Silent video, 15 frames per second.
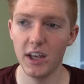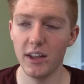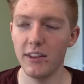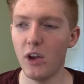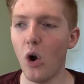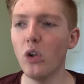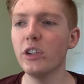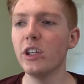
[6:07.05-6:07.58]
The
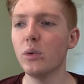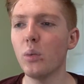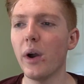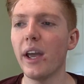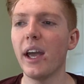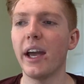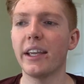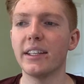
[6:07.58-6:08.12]
only
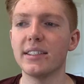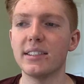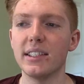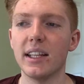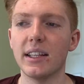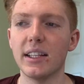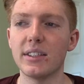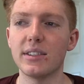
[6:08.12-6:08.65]
way I can see
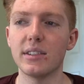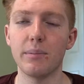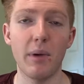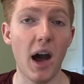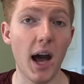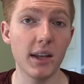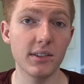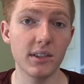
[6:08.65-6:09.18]
that this is a
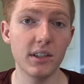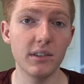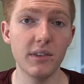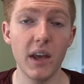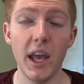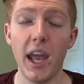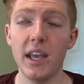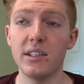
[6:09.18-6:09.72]
positive
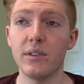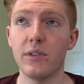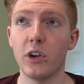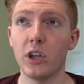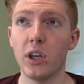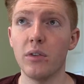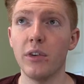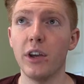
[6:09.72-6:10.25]
is if they're
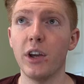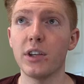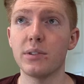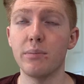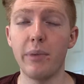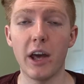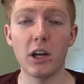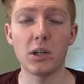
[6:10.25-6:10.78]
giving us
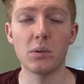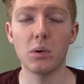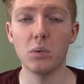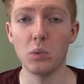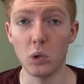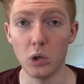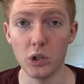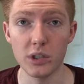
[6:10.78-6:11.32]
better
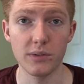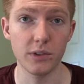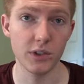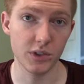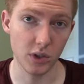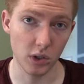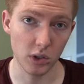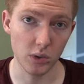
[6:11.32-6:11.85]
rewards for
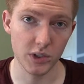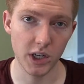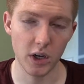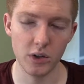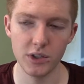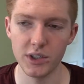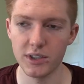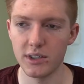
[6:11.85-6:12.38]
solo
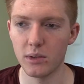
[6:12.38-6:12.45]
challenges.